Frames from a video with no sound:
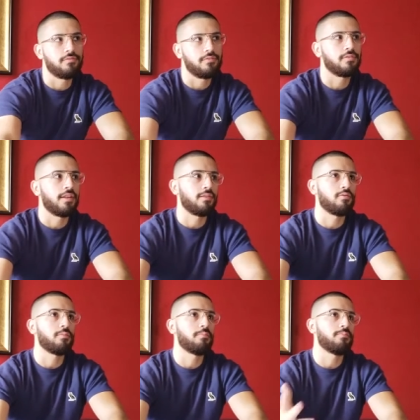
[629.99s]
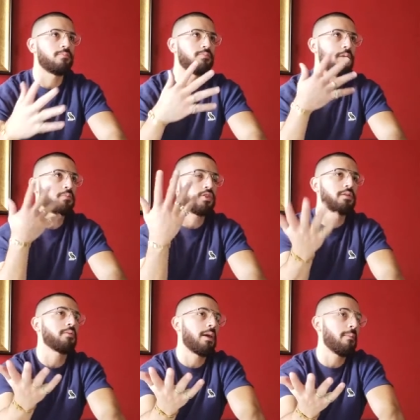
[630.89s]
No, like we're. I'm
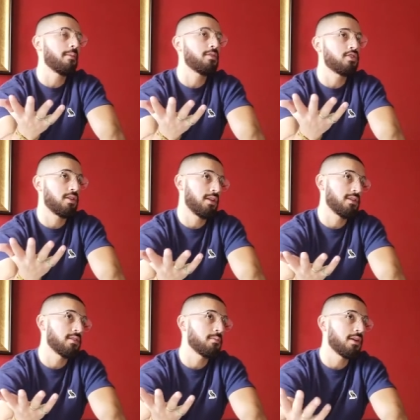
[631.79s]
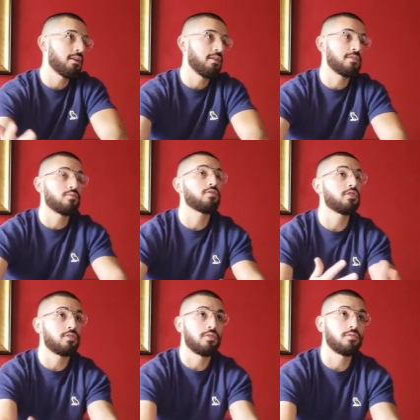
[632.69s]
trying to. I might be trying to get something out of you. I just want you
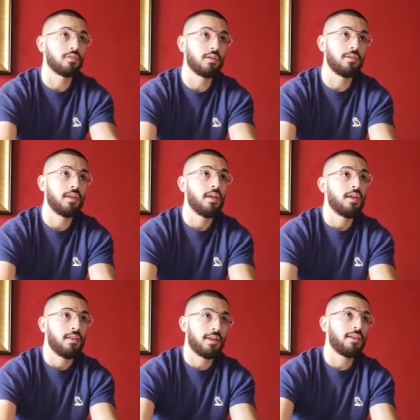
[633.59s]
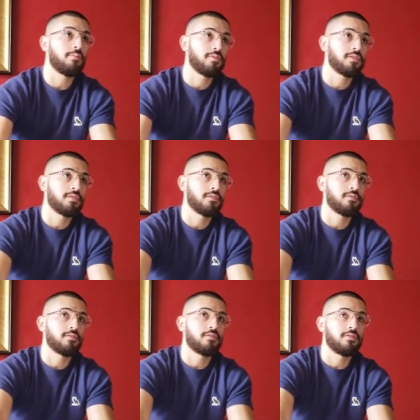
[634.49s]
to know. You get me? That kind of person
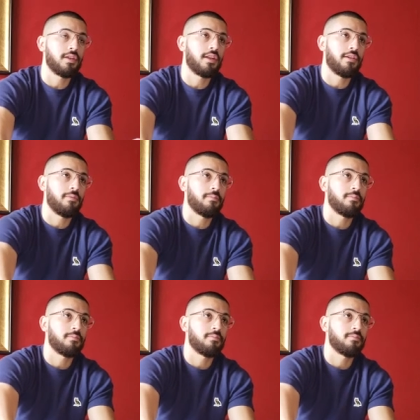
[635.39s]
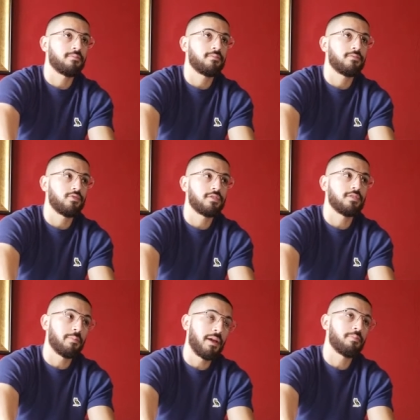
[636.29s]
that I am, which is
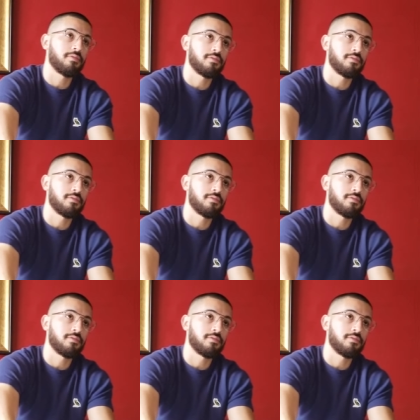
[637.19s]
a bad person.